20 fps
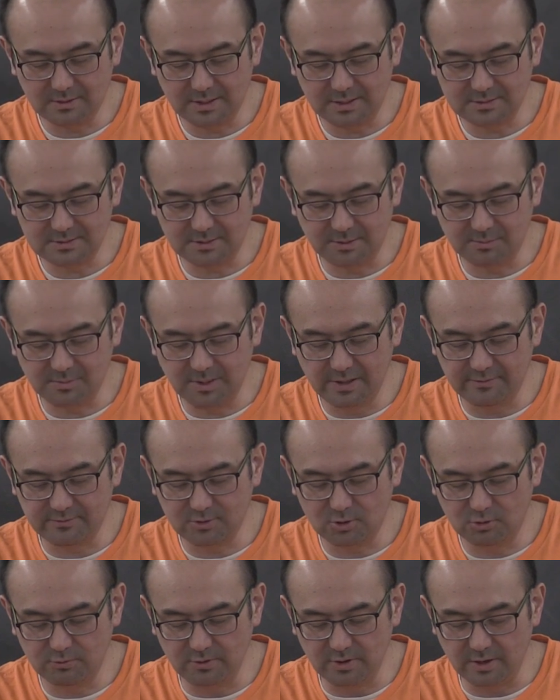got something left
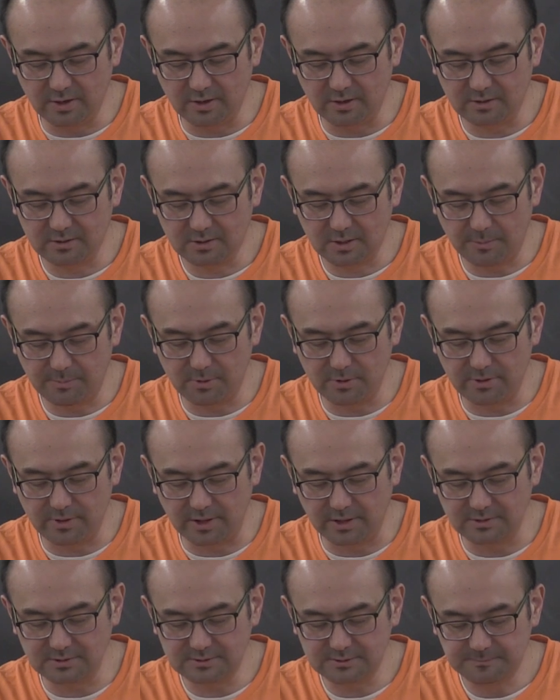over there. A couple
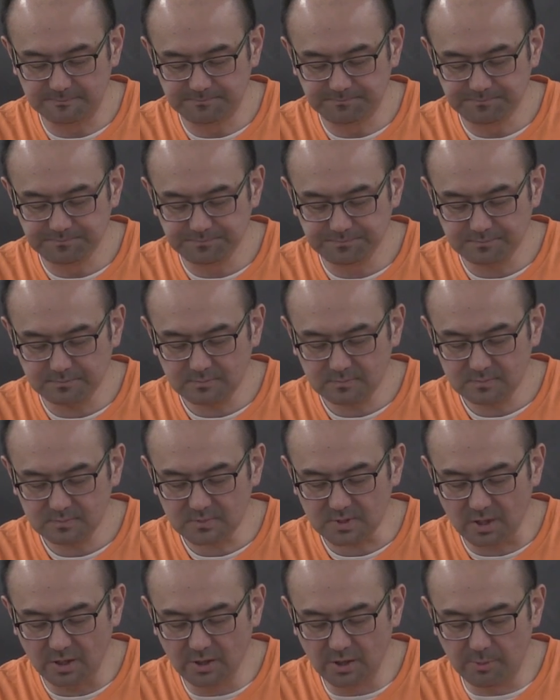things.
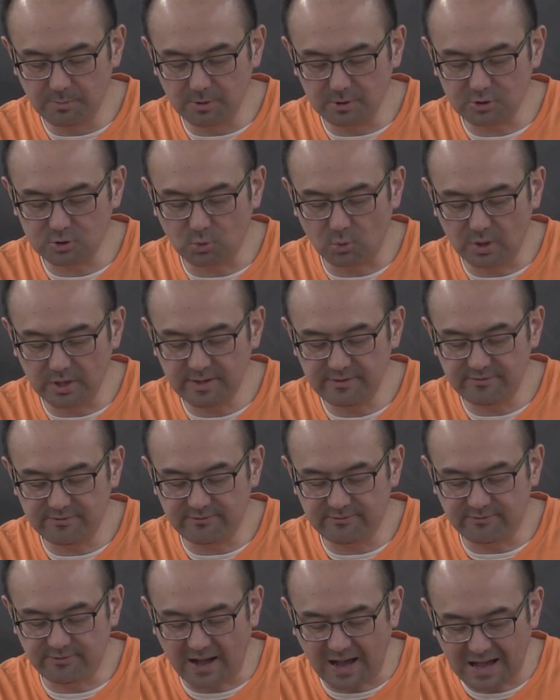Number
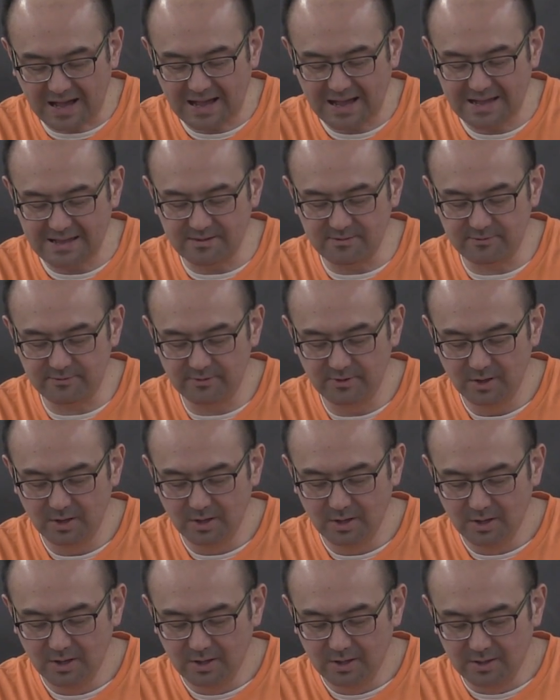25.
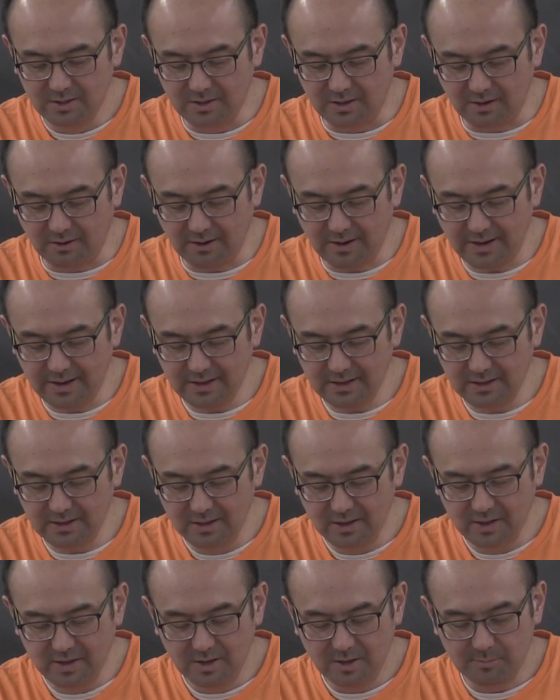All
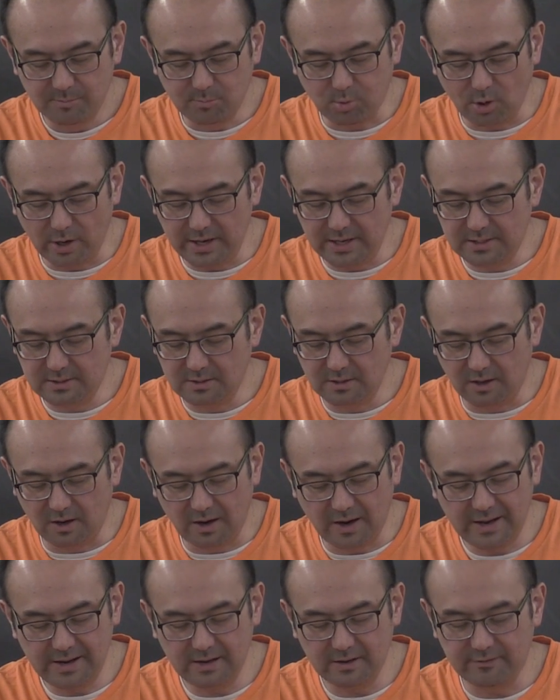right. All
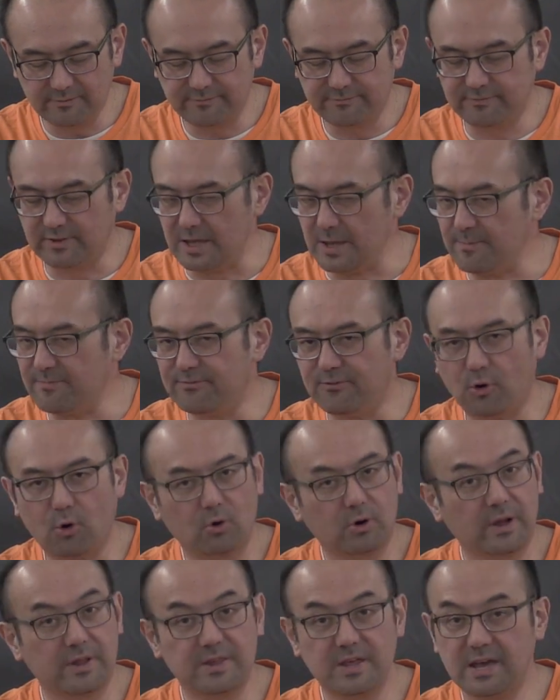right. Keep
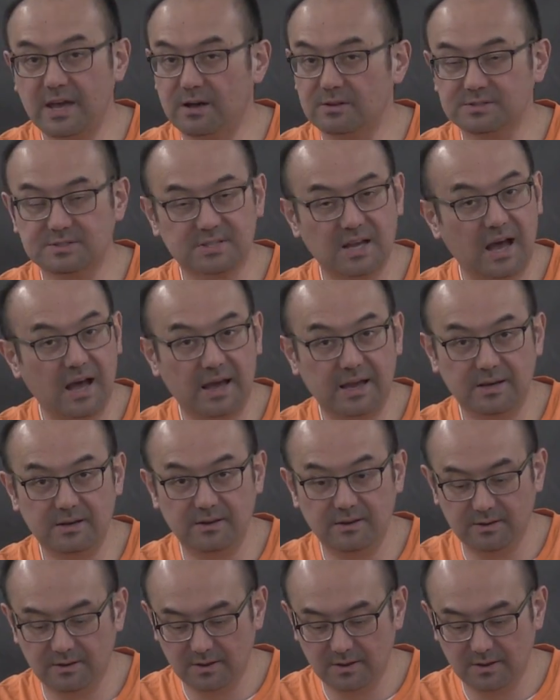4 on the outside,